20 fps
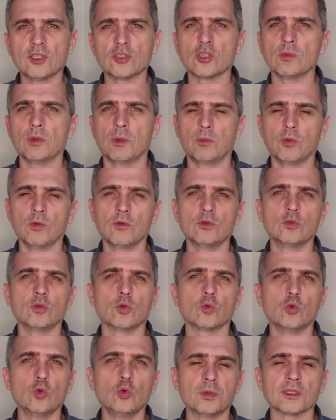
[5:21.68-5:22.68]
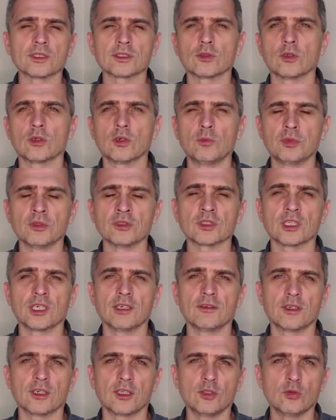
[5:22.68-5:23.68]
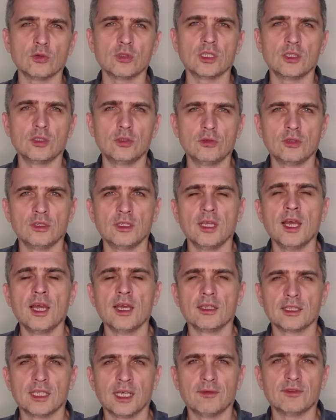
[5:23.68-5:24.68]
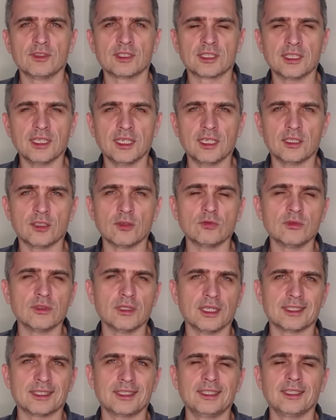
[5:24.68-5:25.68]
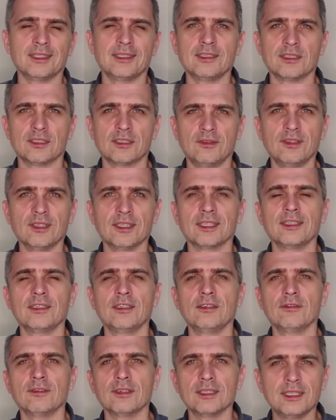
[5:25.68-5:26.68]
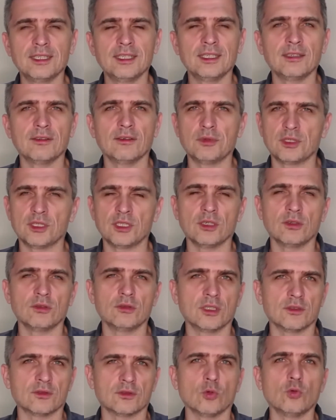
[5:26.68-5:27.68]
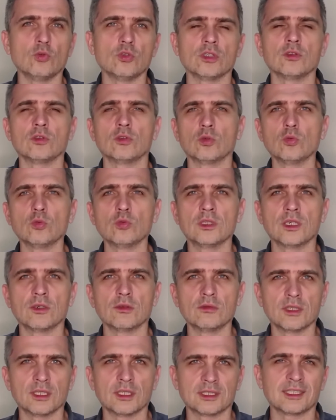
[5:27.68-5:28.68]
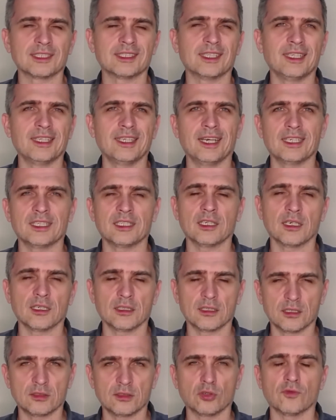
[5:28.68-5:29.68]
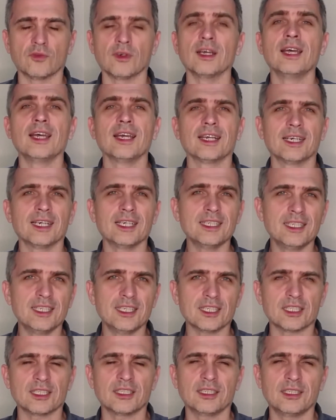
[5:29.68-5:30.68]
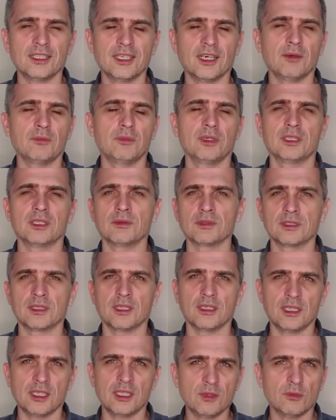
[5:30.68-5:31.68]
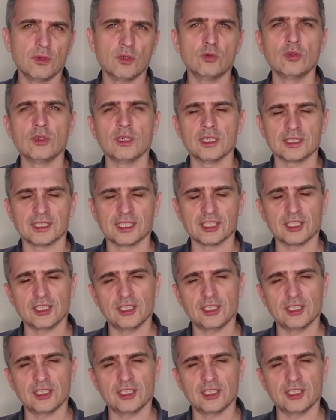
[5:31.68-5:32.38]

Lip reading: And so, this question is also clear. We now turn to the Kherson direction, where there is also a huge number of rumors and speculation.